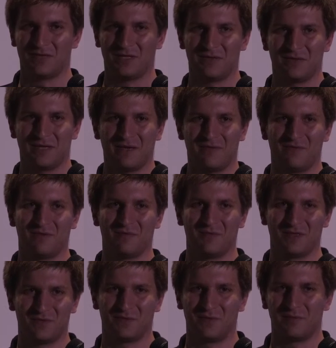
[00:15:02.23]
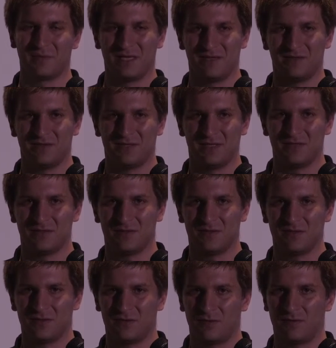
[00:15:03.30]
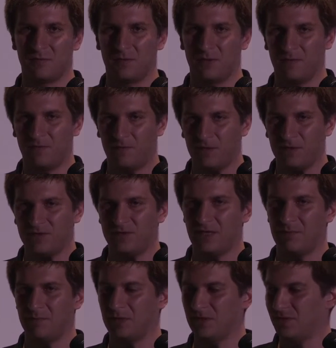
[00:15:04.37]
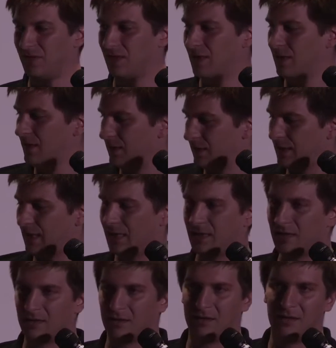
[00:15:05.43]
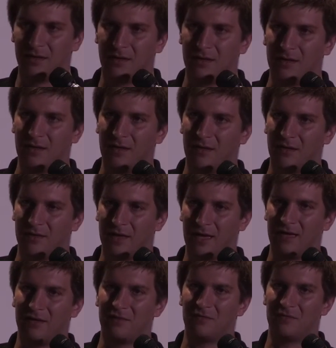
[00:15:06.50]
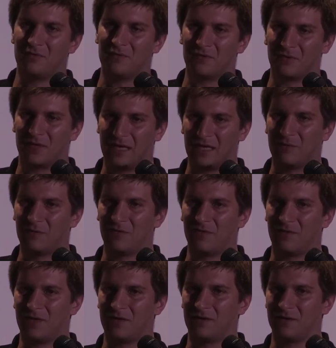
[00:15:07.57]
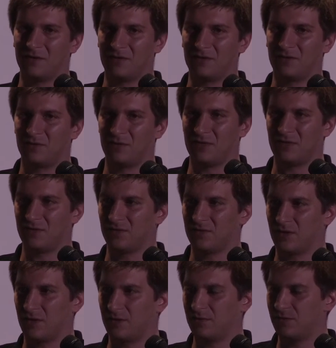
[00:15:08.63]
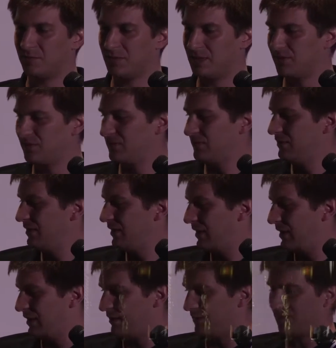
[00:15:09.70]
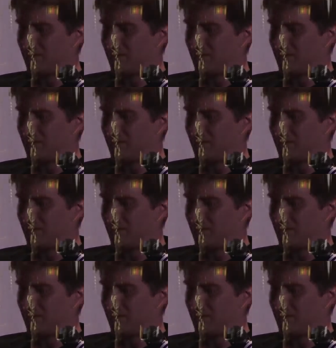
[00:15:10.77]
how you get from this format into ACES. So the first step is getting that camera file into an ACES color space, And